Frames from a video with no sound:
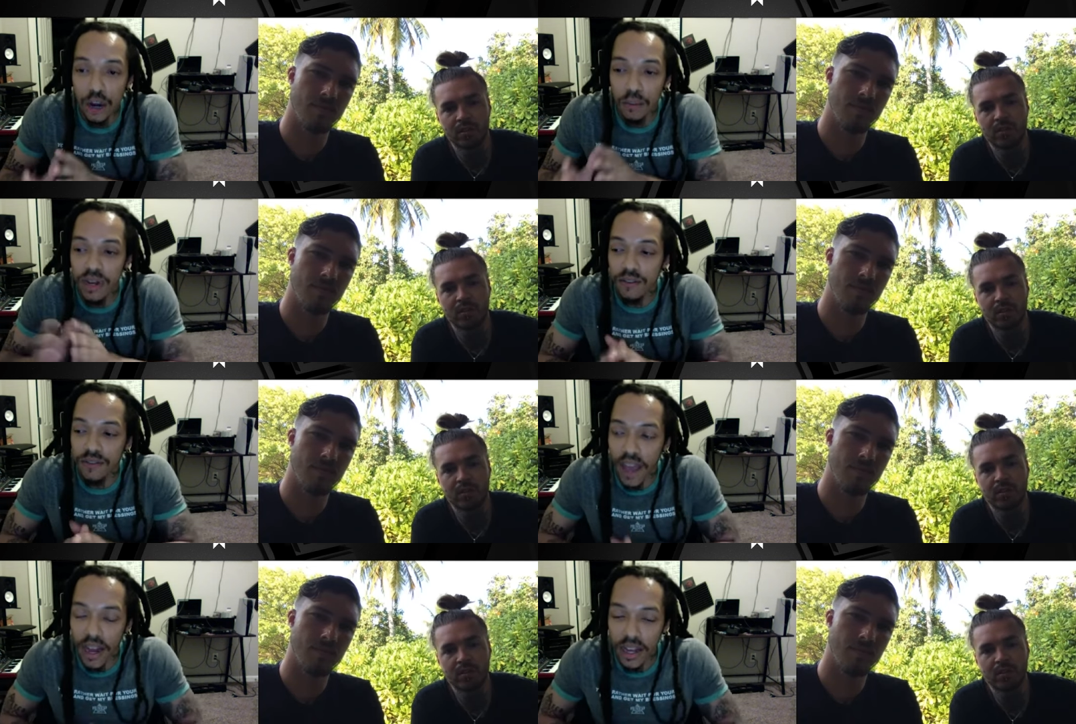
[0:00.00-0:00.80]
Speaker 1: But the
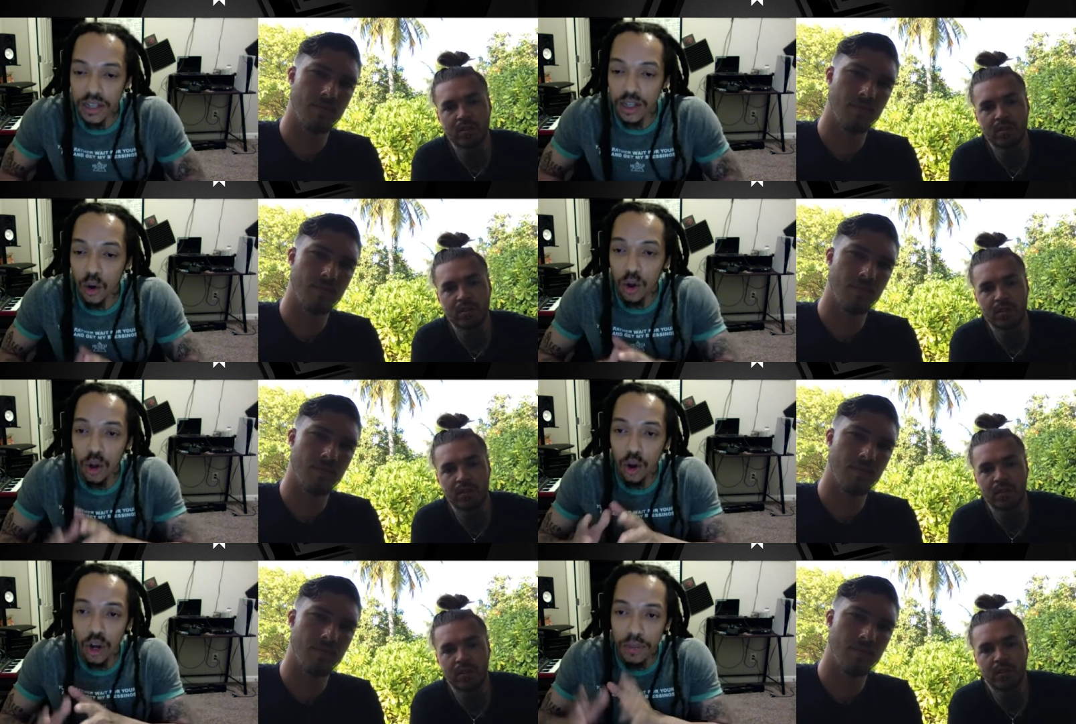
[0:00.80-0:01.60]
fact is, knowing
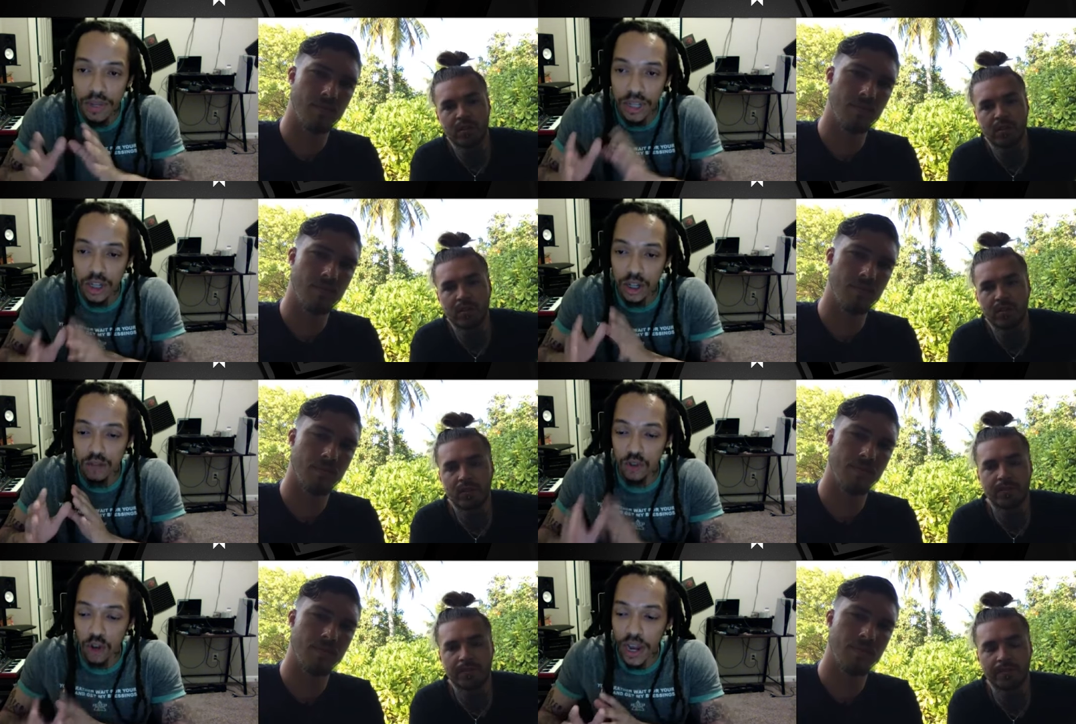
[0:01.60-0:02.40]
knowing the potential
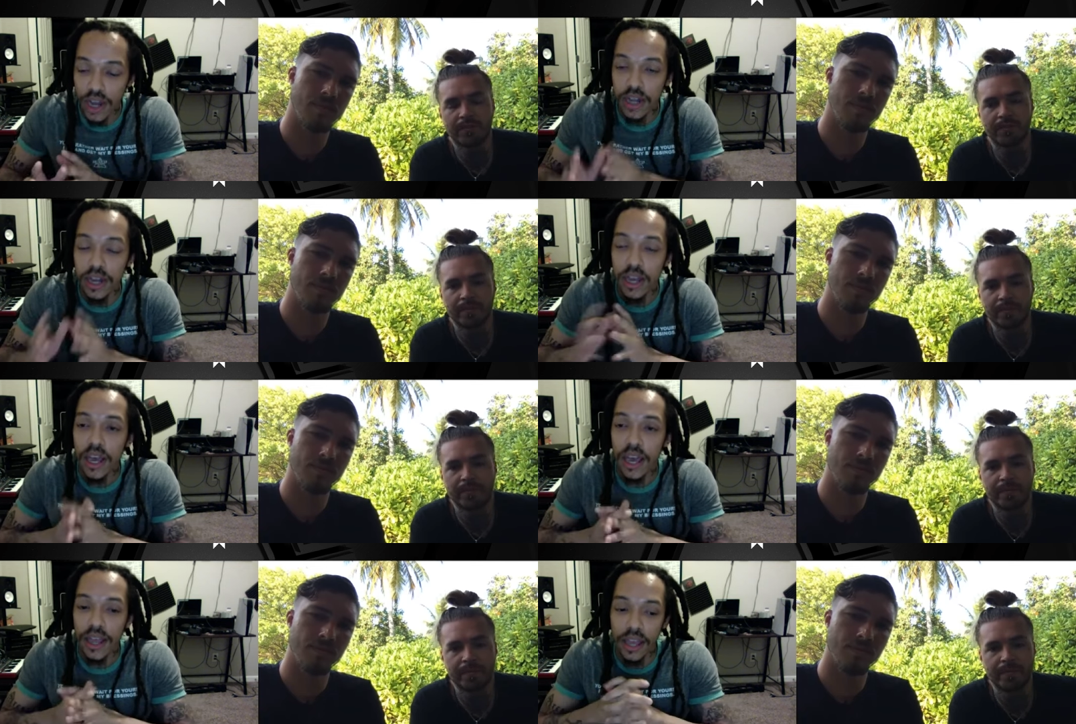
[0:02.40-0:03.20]
of trading,
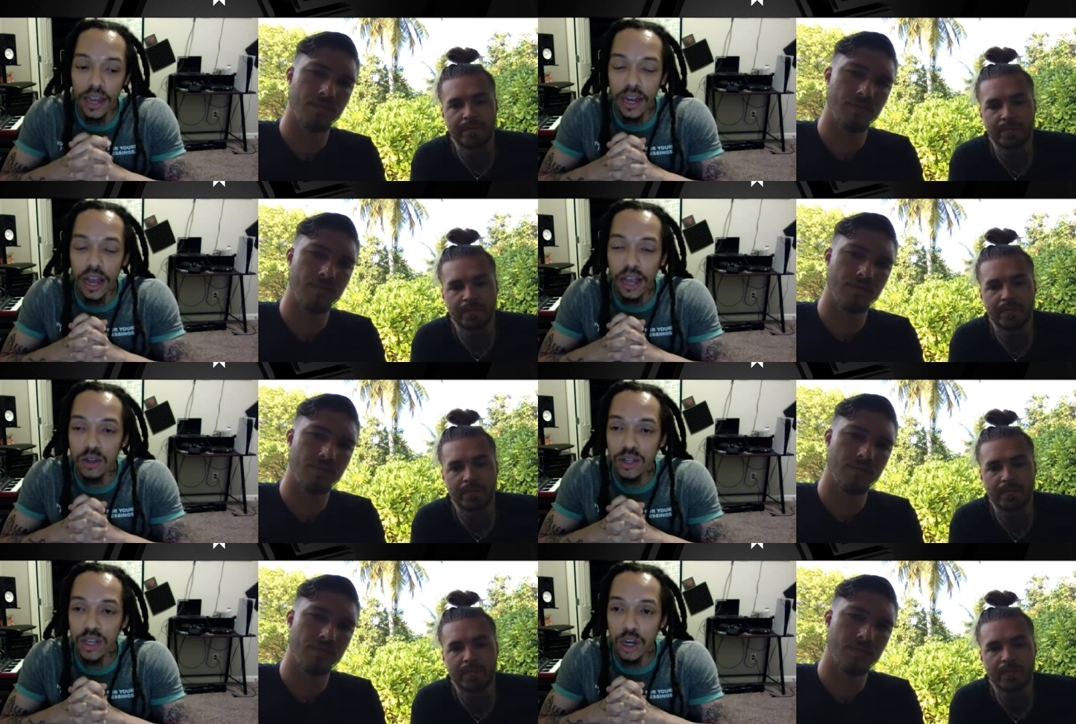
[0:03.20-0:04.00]
and then like you
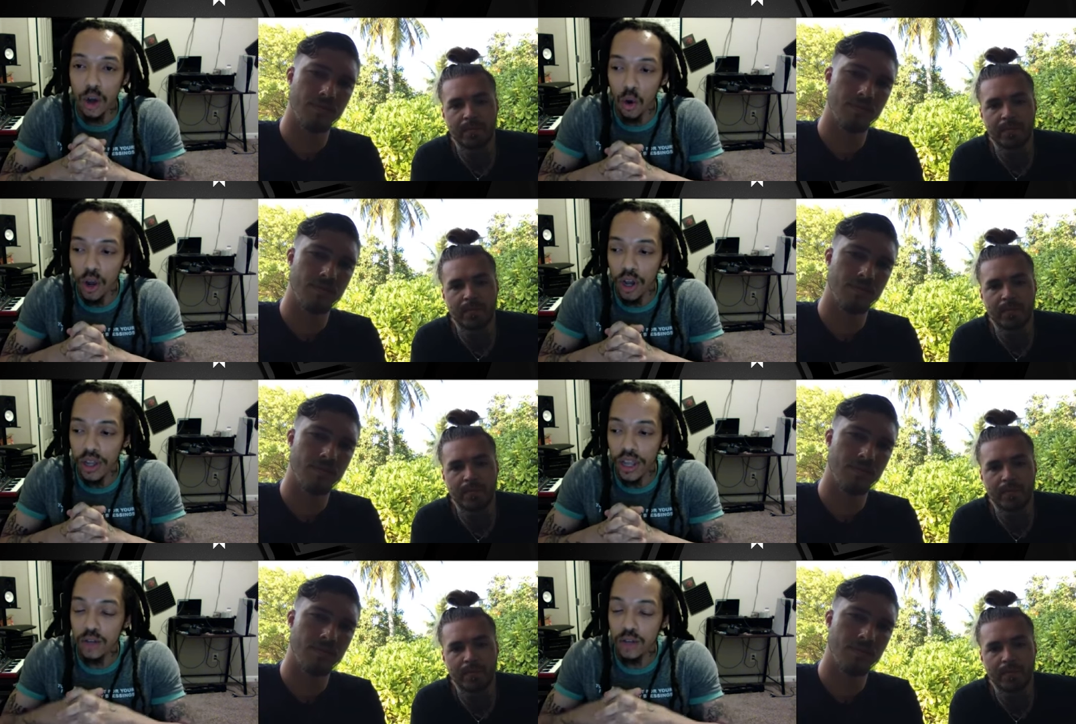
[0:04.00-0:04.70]
said, knowing that you